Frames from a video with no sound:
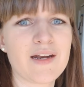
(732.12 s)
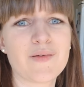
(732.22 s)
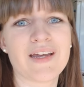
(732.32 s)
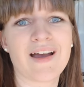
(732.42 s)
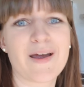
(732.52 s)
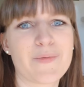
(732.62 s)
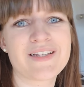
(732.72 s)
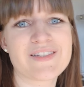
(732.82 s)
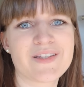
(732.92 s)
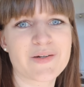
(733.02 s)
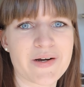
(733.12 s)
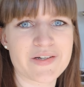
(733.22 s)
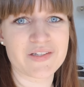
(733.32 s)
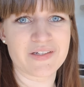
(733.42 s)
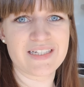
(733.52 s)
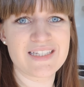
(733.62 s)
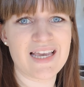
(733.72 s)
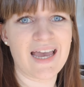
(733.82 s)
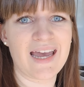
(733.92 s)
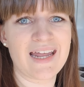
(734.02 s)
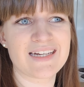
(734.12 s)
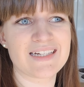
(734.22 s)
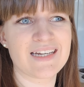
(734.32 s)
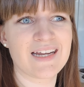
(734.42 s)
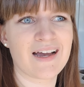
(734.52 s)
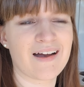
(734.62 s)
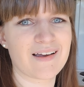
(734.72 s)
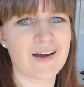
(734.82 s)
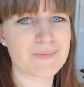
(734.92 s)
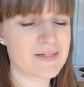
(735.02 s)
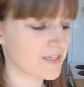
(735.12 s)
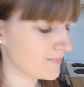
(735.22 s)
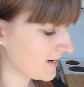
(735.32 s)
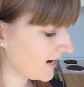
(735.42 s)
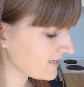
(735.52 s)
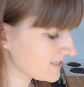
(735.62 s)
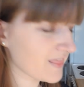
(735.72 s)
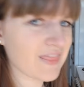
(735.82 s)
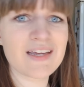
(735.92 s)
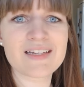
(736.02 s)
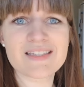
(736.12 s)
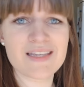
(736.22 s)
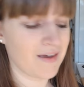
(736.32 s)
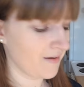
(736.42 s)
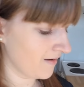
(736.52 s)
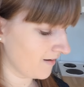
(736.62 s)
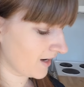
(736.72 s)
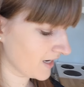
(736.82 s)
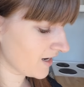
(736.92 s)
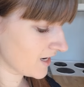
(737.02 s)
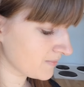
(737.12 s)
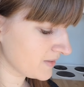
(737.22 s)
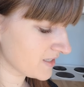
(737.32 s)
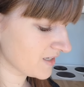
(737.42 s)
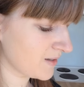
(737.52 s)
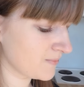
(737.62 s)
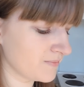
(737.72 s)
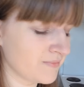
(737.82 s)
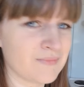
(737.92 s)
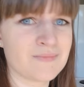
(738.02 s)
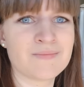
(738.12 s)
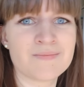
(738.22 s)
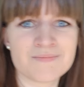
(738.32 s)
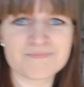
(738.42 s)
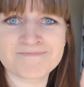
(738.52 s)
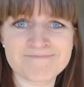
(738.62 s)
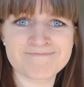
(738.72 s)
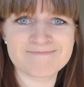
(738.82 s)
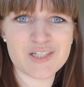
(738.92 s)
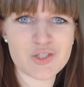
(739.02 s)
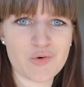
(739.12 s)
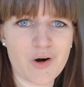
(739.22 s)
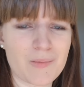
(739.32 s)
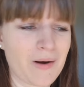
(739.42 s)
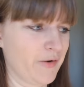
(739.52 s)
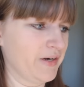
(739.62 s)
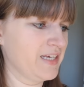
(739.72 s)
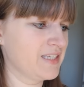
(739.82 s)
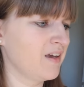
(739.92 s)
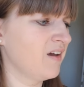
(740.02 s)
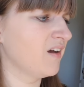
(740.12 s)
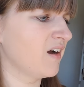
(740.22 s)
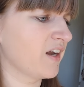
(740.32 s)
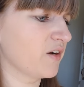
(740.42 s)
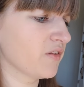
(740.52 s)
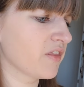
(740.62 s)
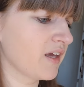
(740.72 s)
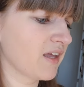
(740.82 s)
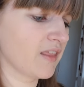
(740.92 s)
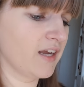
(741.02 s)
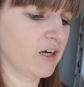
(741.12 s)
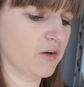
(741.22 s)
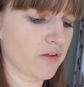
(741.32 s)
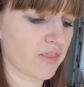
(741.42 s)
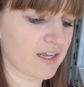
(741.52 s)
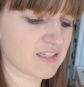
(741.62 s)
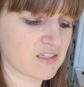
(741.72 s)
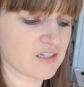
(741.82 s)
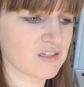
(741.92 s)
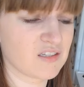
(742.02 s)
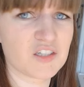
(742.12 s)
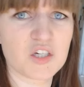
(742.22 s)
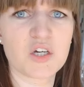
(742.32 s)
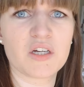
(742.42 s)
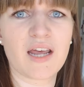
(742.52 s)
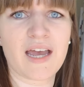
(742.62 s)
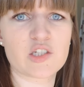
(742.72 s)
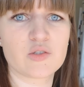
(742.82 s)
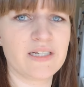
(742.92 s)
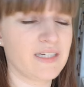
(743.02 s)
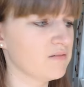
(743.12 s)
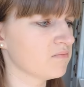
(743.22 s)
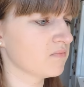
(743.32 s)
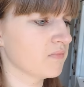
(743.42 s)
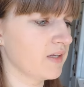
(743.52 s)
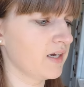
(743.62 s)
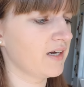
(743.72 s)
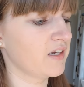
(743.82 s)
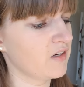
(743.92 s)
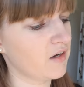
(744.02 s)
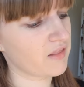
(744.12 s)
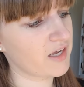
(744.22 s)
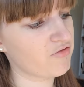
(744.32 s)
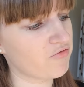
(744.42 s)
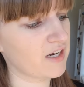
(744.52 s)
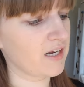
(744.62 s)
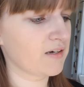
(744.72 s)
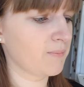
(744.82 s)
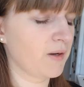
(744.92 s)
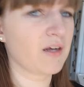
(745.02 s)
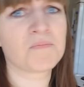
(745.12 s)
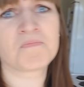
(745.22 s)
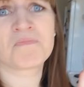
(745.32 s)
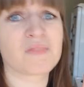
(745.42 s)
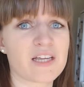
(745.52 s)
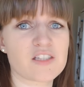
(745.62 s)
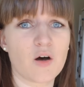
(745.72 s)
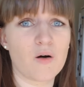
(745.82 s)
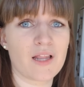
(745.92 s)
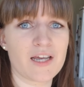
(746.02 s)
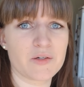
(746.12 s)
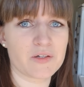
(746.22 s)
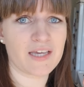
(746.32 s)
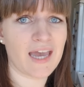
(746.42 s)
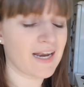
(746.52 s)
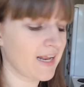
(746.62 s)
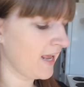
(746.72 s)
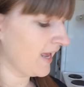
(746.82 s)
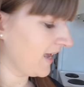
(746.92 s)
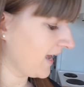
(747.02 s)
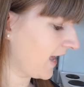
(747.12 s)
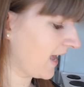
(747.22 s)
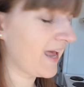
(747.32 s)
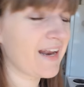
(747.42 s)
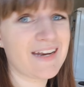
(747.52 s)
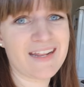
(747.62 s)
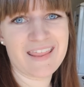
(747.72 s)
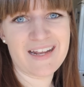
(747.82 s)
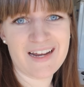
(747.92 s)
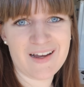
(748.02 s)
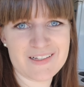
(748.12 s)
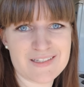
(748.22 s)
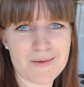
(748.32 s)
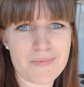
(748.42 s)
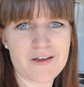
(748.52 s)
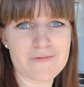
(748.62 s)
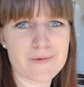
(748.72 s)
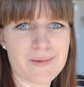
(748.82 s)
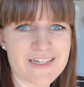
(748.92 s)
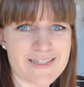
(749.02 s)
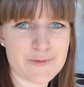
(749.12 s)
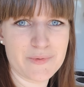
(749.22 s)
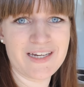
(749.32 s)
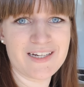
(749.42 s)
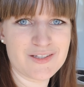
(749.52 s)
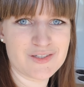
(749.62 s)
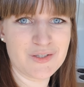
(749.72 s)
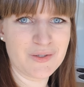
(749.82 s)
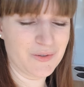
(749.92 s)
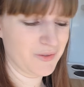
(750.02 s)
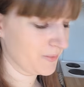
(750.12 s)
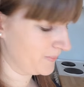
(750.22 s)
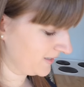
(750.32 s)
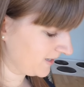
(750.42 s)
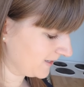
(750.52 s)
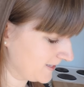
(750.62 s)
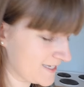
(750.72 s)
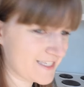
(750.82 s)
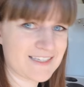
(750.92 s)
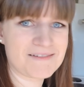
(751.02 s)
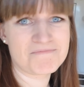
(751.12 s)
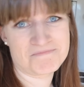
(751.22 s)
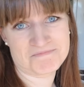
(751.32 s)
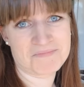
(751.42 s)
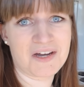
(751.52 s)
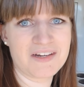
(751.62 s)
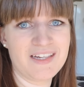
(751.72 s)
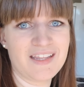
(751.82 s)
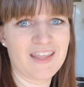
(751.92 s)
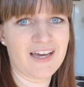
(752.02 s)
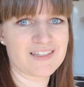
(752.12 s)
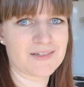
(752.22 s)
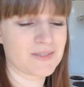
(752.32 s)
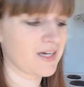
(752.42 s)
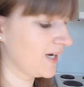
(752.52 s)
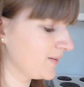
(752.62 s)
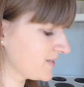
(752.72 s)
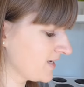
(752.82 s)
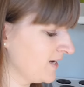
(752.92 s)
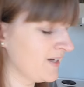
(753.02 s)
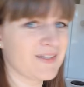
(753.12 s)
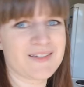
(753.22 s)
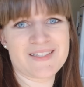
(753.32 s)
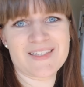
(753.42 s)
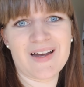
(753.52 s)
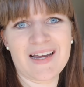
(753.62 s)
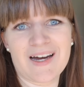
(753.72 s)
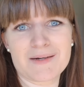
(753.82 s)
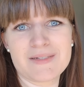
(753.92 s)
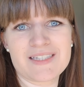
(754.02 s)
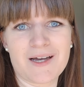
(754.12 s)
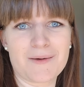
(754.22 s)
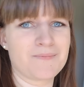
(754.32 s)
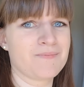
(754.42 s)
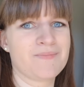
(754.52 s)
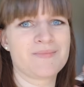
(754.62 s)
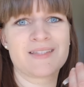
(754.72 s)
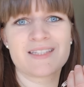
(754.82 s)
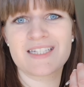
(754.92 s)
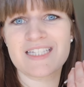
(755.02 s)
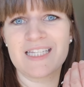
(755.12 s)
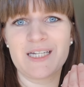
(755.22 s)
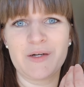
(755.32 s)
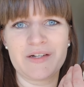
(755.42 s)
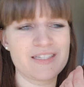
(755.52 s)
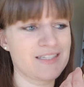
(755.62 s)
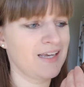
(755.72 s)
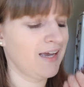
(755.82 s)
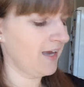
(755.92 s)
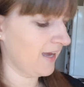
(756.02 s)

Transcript: Anyway, I went to the groceries and I got me some nice things. I got me some strawberries. I don't think they look that good actually. They are not that red, but that's all I could get. And then I got something for my sweet tooth because I need that sometimes. So I got me some Snickers